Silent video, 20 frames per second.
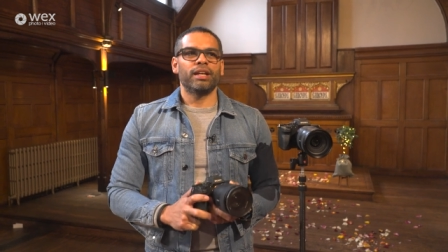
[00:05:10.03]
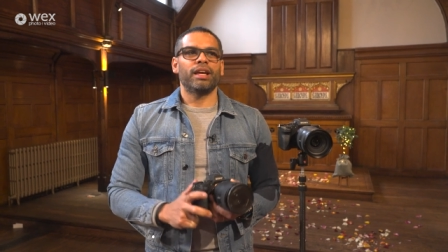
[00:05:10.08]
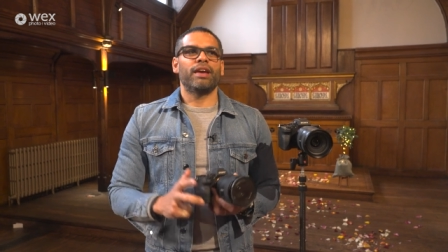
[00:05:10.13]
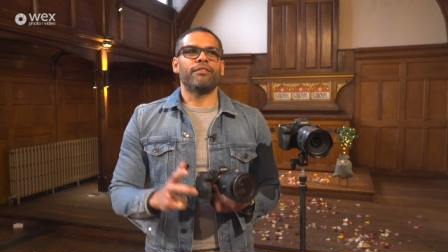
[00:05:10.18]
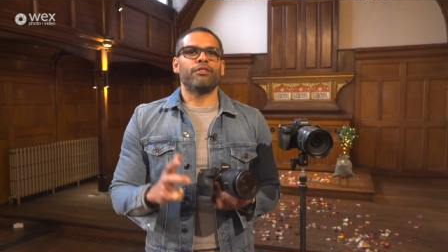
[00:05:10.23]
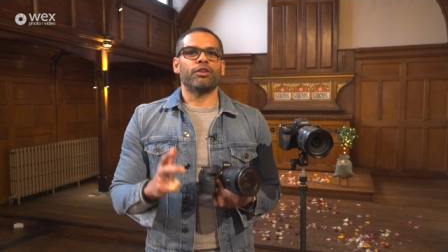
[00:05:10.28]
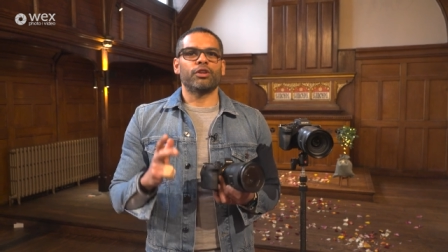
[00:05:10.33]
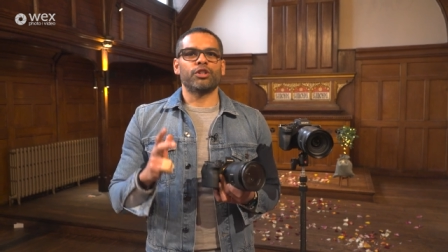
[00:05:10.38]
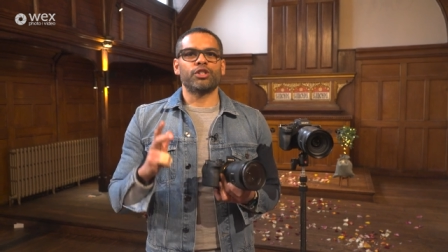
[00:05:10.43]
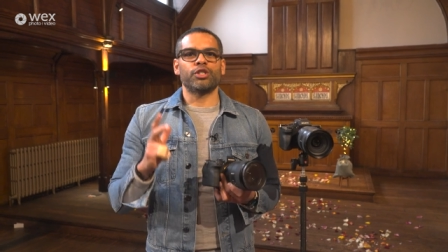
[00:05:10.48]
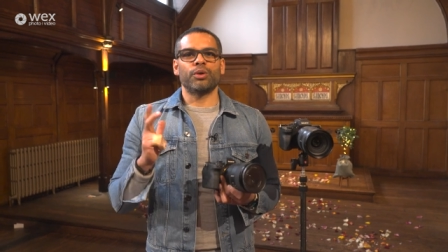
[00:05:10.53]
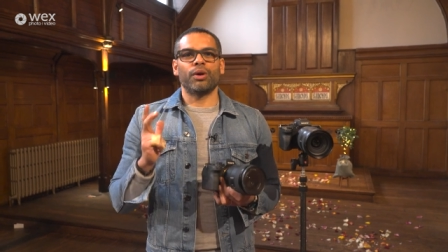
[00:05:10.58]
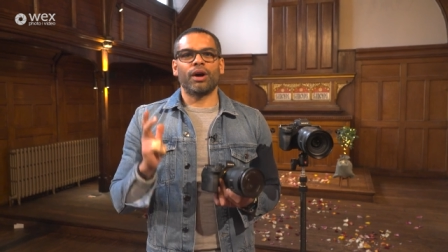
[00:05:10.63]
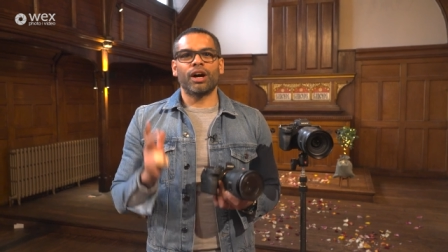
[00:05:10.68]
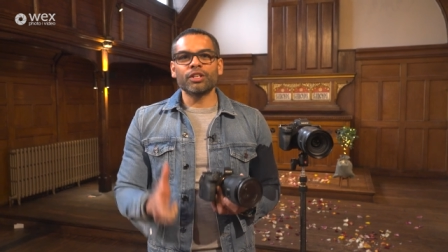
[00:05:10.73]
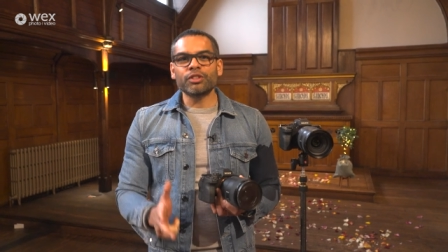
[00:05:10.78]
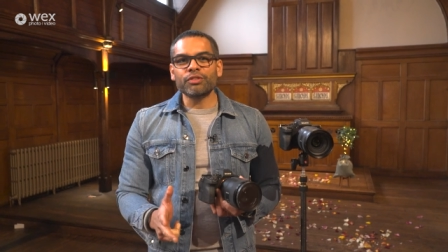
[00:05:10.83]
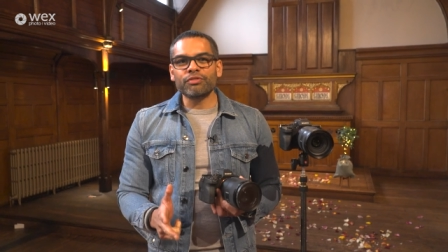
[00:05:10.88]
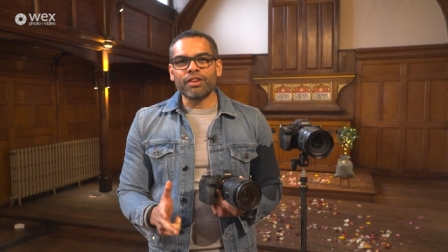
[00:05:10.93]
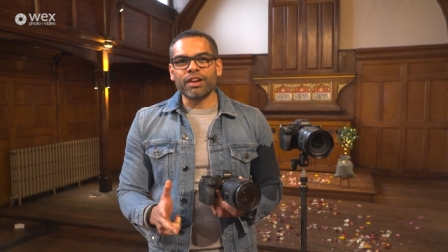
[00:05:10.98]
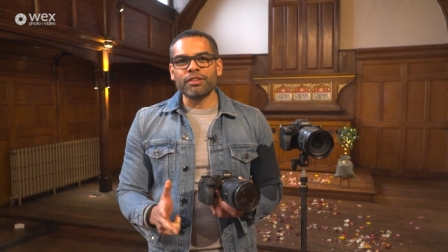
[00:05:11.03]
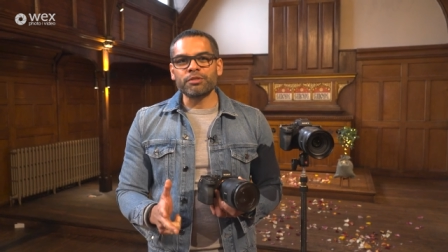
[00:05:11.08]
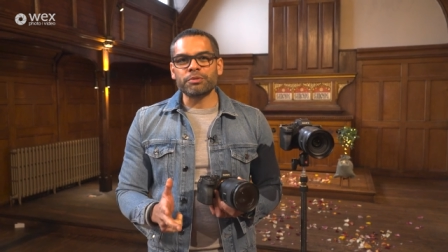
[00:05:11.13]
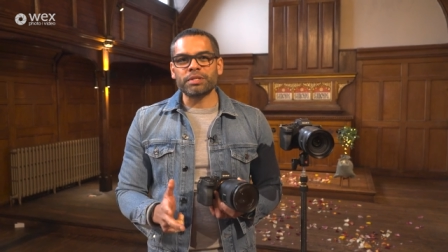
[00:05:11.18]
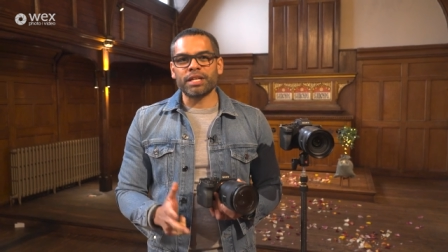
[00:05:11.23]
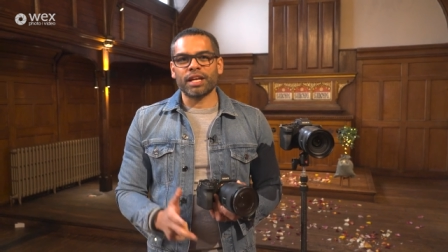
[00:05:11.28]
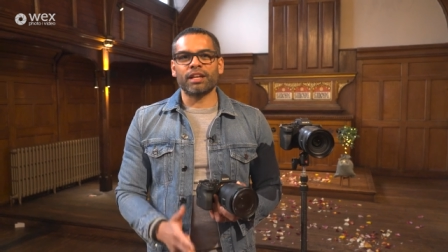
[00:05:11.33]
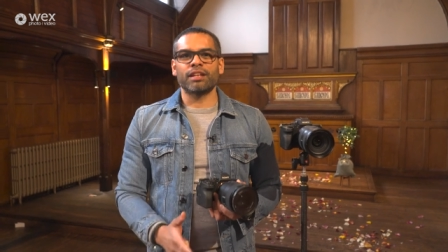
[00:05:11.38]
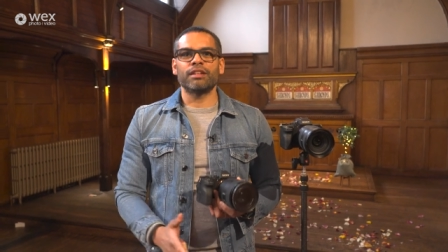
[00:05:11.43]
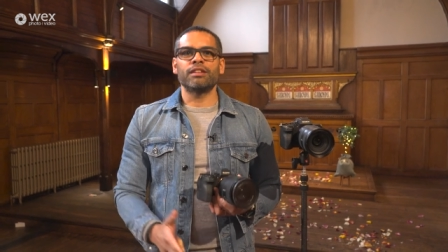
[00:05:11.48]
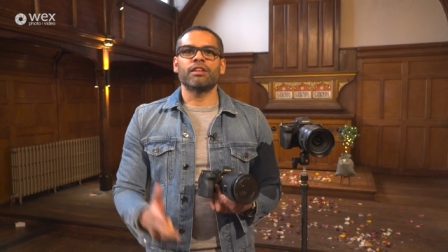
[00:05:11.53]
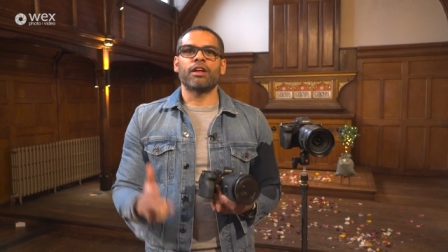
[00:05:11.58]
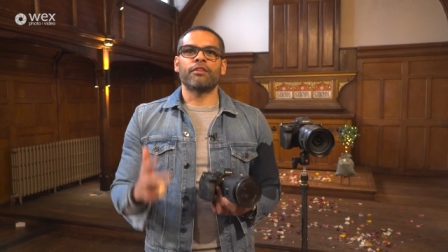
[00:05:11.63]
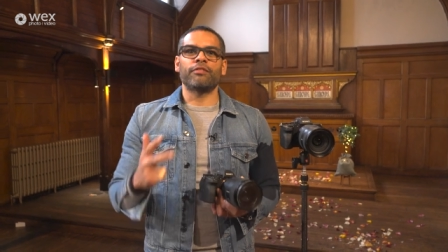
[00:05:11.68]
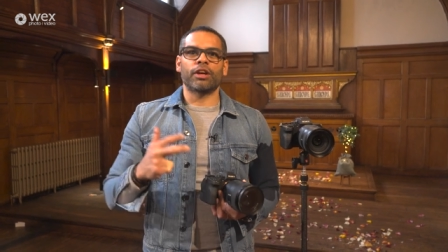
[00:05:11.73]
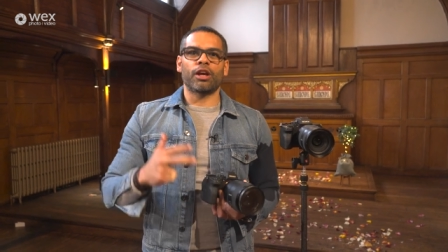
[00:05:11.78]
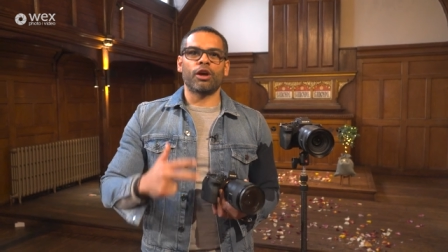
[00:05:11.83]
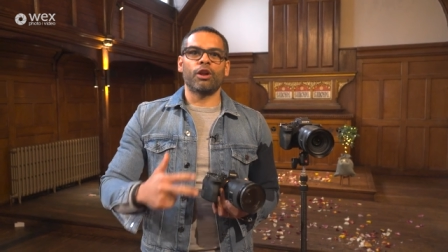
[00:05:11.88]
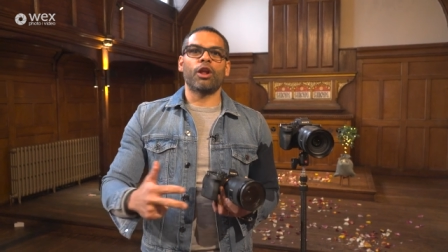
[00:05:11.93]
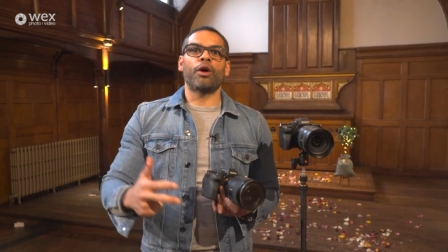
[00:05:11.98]
If you're going to shoot 100 frames per second,
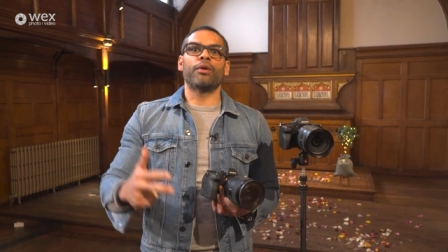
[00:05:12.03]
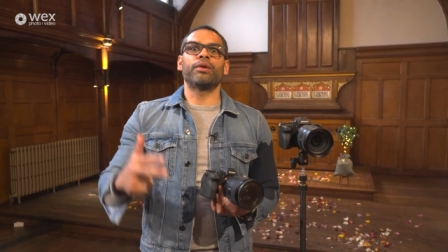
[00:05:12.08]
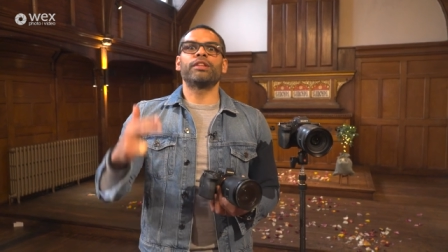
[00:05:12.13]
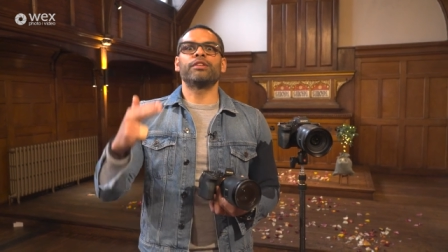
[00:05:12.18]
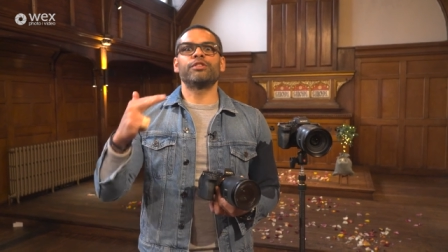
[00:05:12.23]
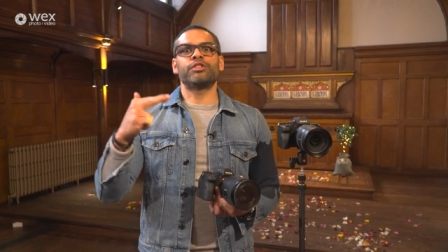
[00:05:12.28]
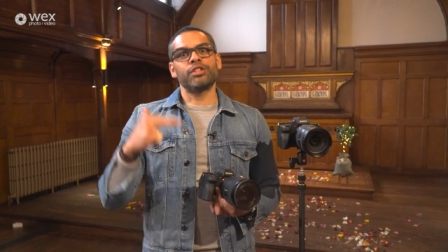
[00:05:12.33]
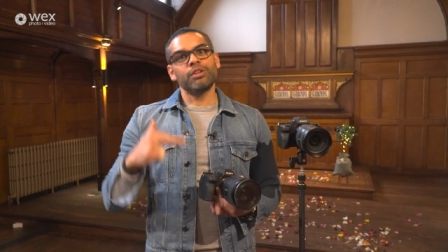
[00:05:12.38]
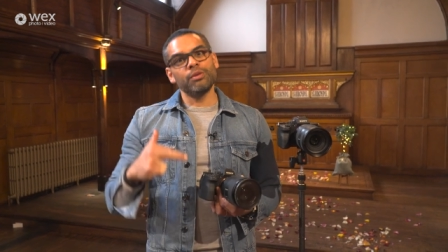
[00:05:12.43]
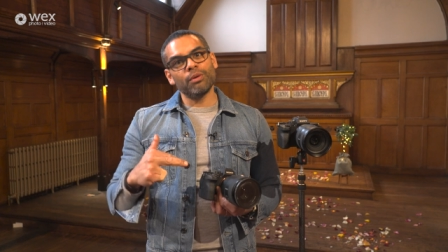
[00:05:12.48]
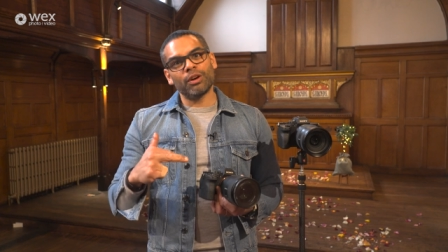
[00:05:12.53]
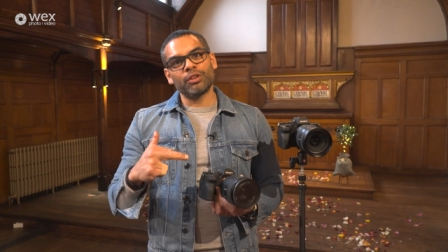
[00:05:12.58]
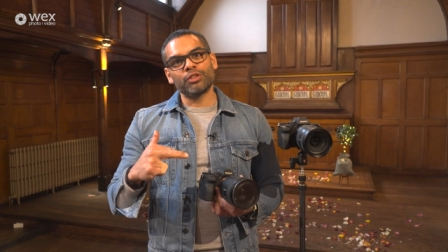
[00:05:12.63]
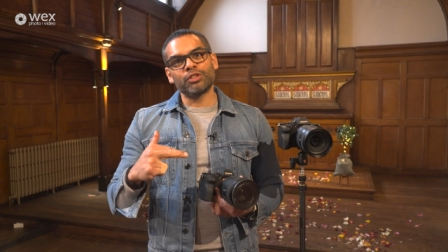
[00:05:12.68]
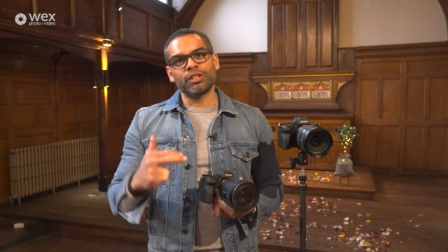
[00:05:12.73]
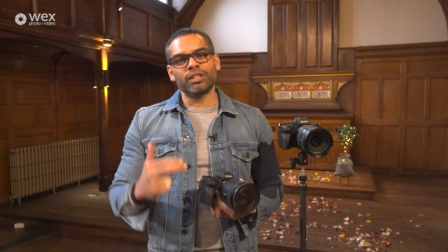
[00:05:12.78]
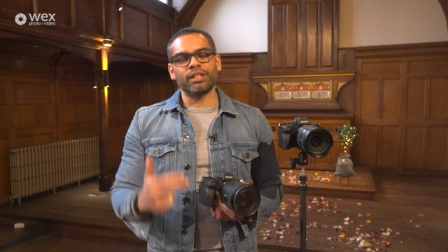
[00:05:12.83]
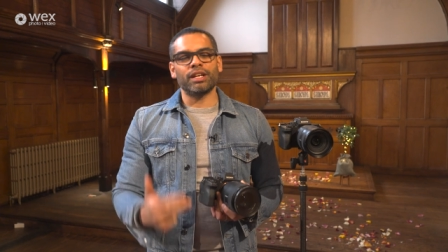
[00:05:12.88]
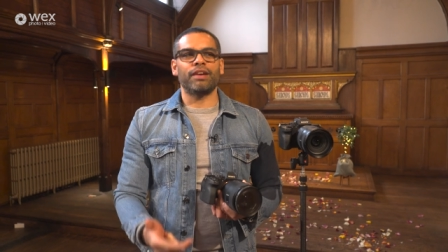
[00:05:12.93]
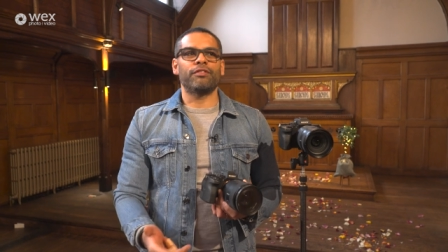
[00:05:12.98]
never go lower than 200.